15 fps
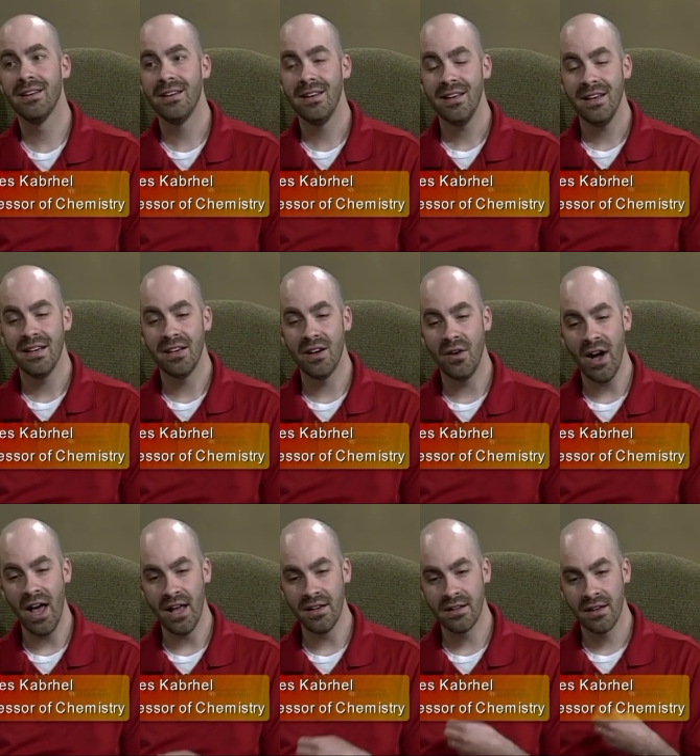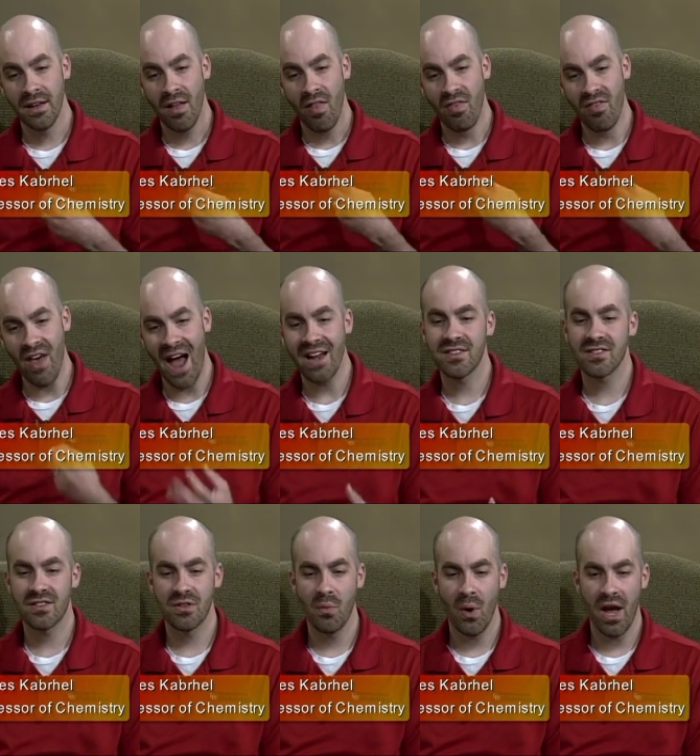Mm-hmm. You know, and
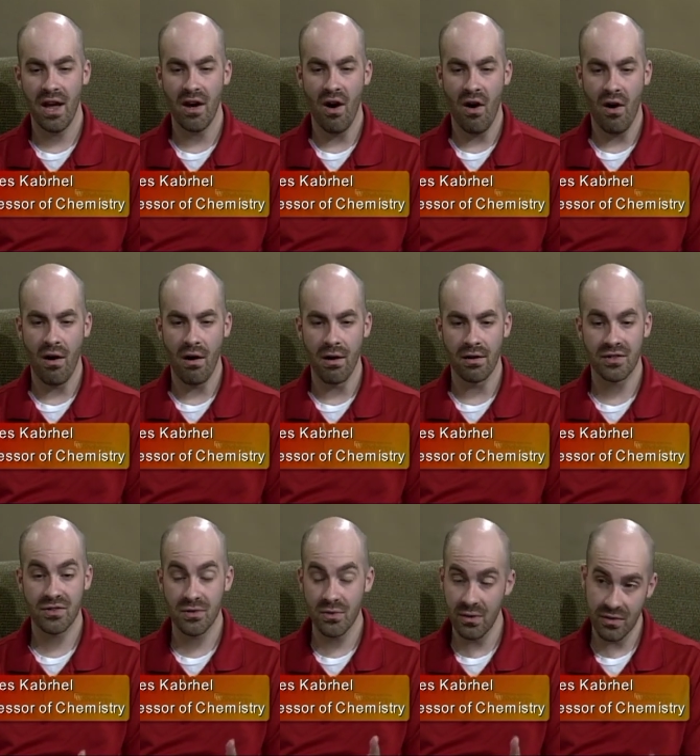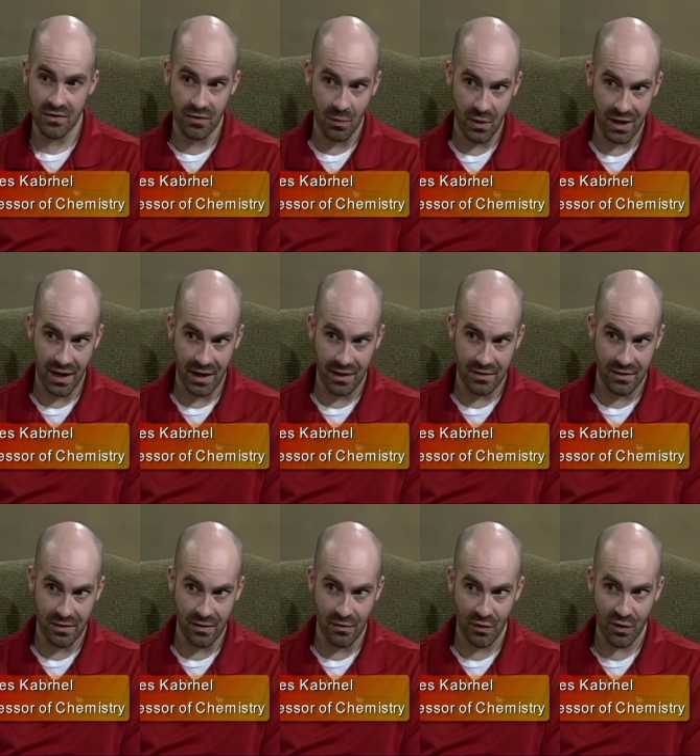that's the way our students that we get at the
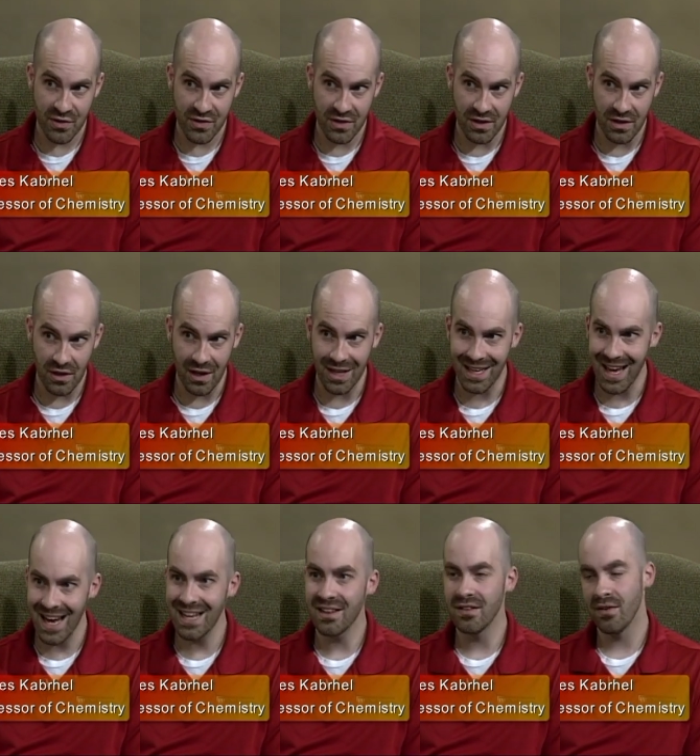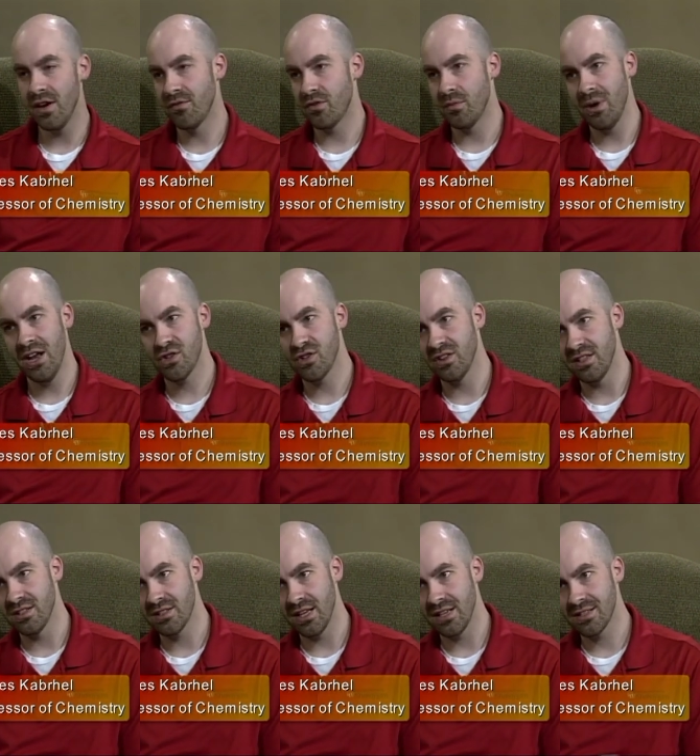university are getting their information
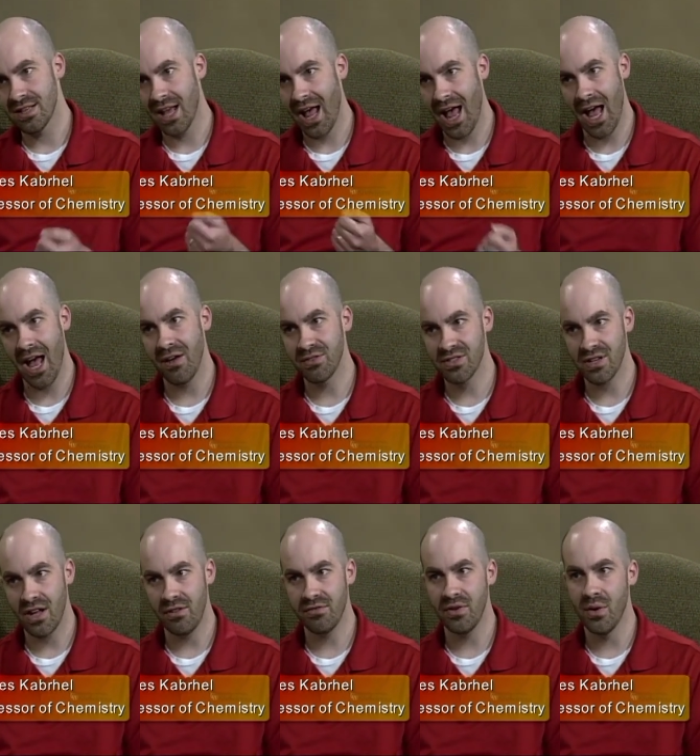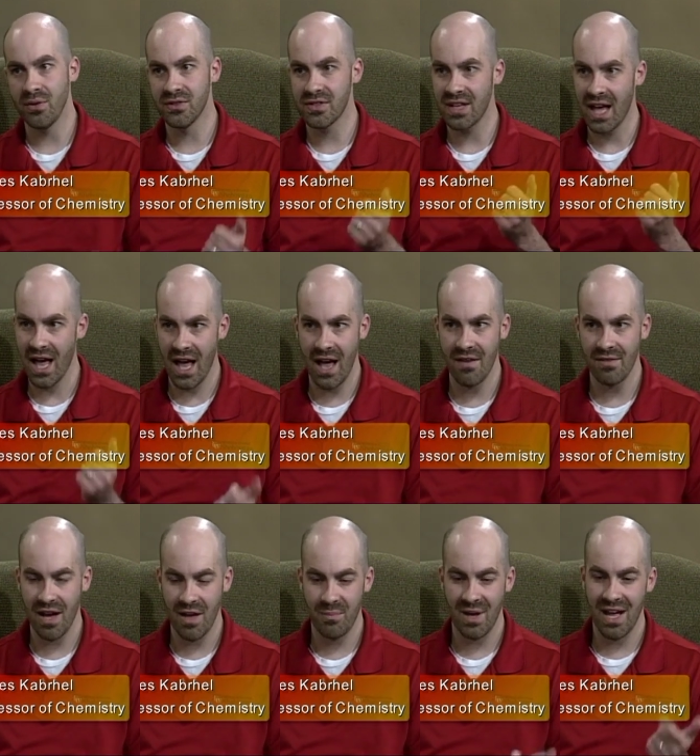these days. They have cell phones, they have
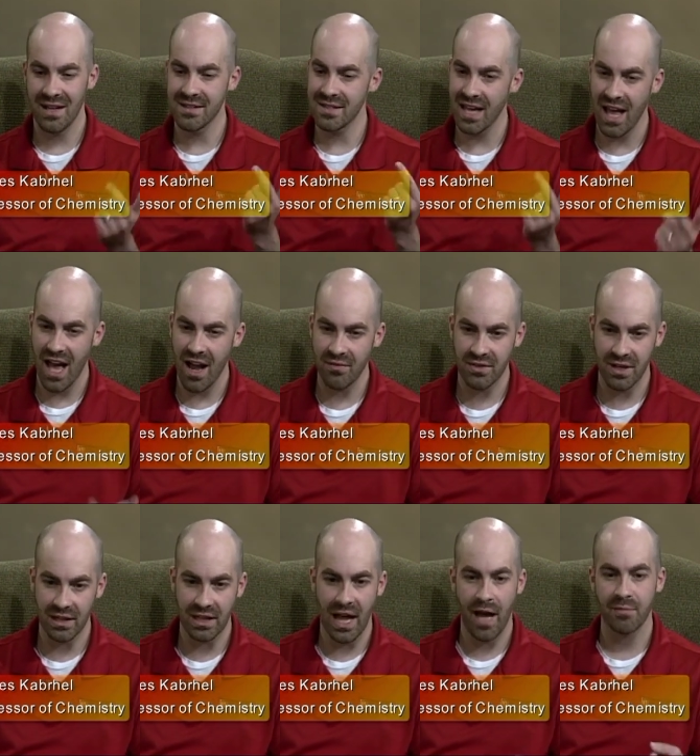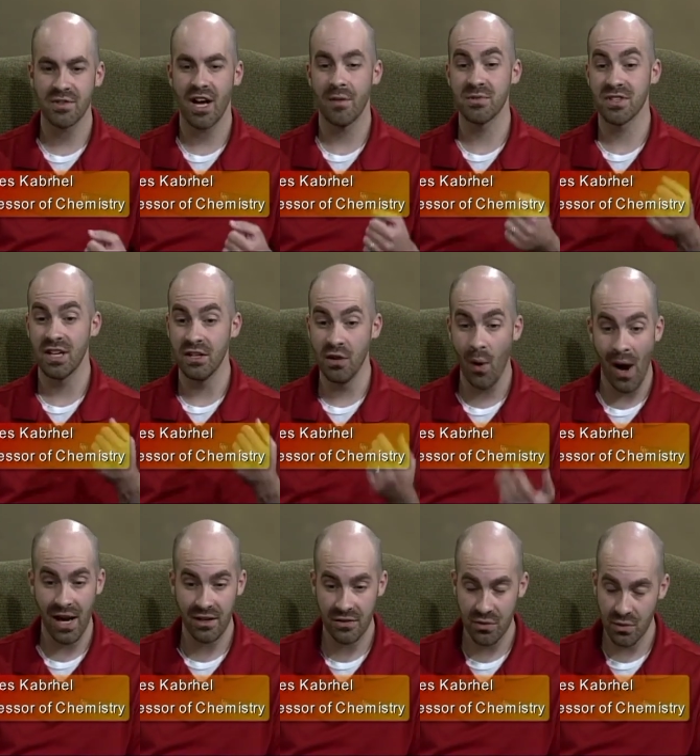iPads, they have their laptops, they know
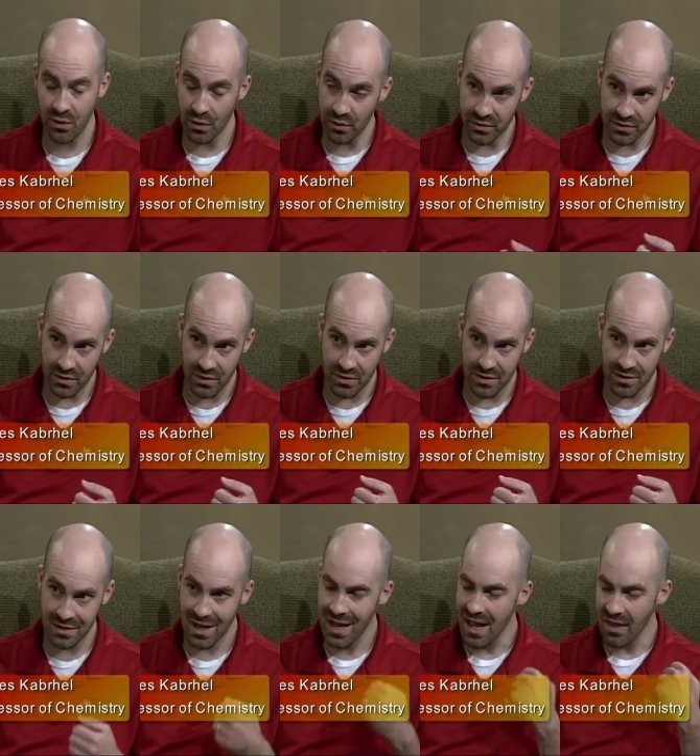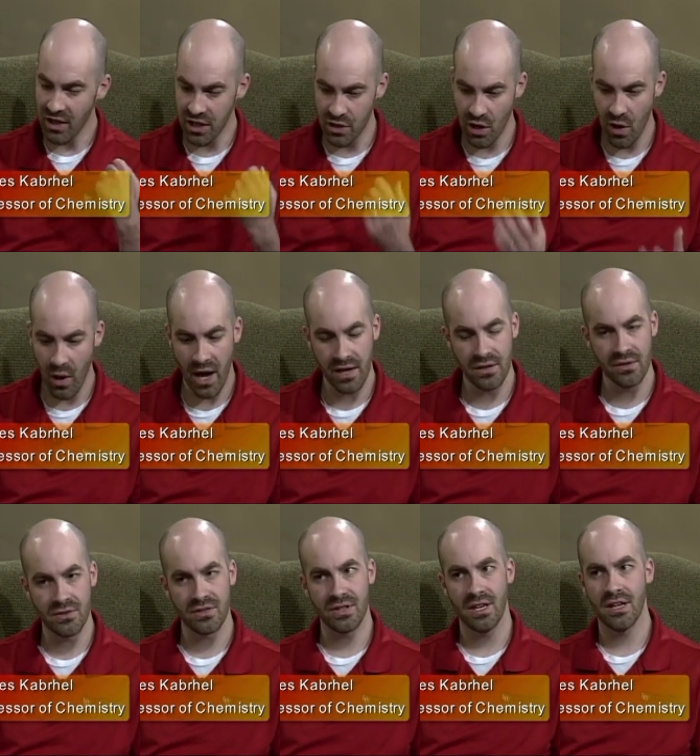how to do Google searches, they know how to
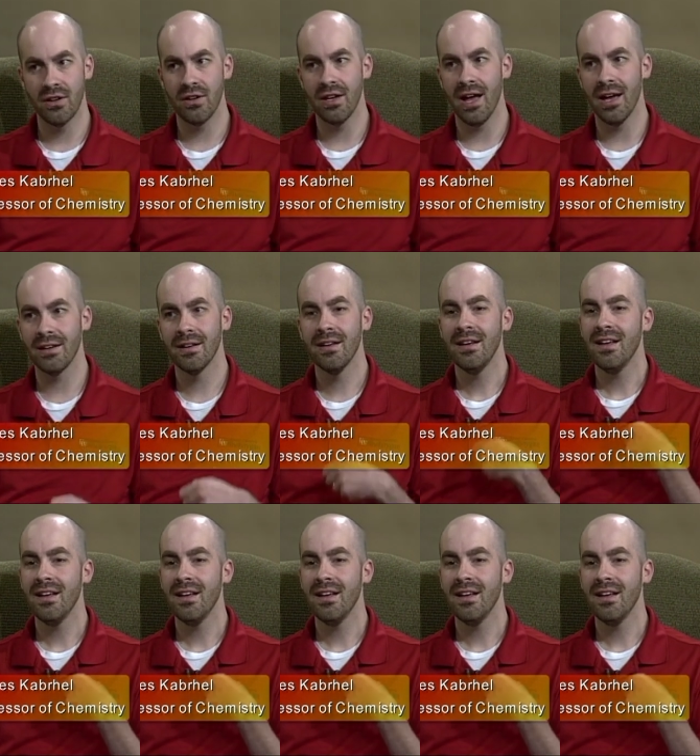use the internet,